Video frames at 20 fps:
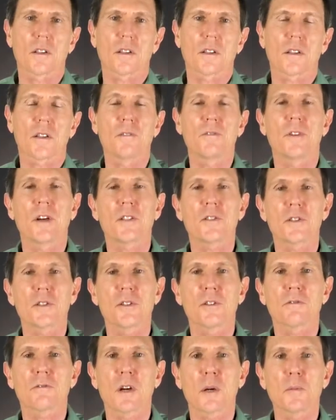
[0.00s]

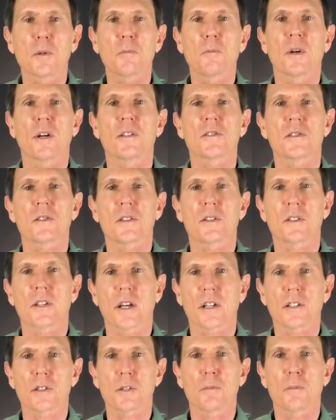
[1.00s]
Conventional rub buzz
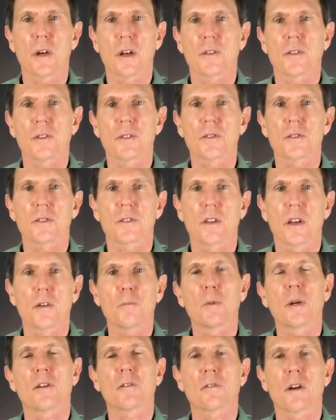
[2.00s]
detection methods have
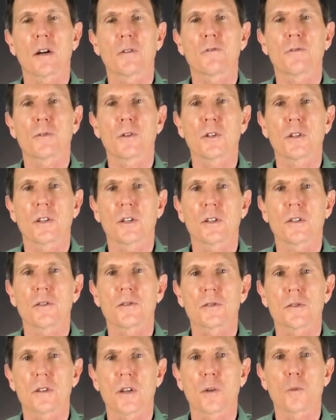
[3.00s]
been around for
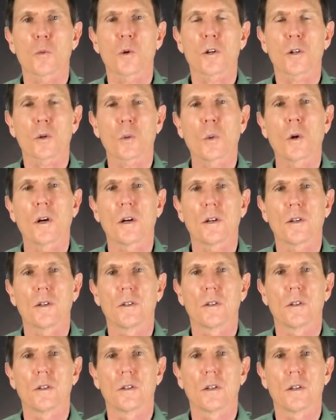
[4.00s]
years and work well.
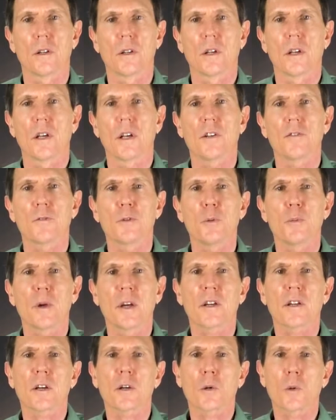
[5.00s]
If you
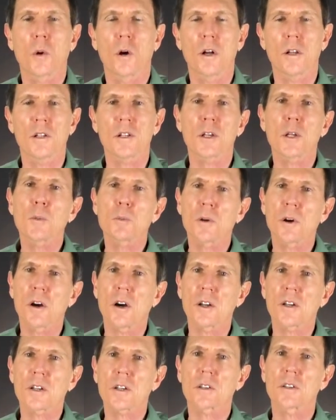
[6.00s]
make a quality
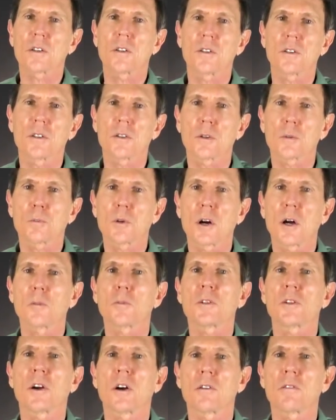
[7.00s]
product, you're
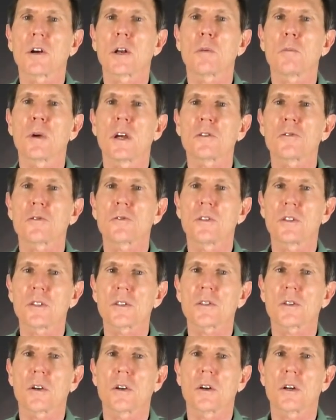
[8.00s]
probably already measuring
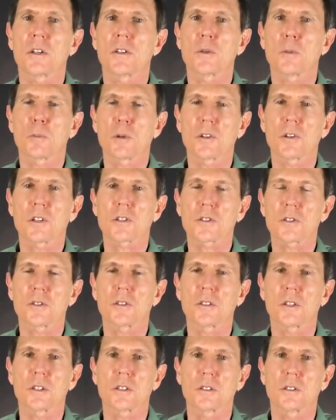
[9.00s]
this on the production
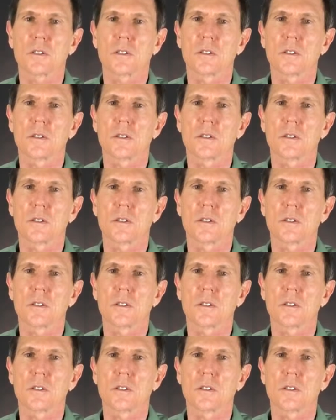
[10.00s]
line.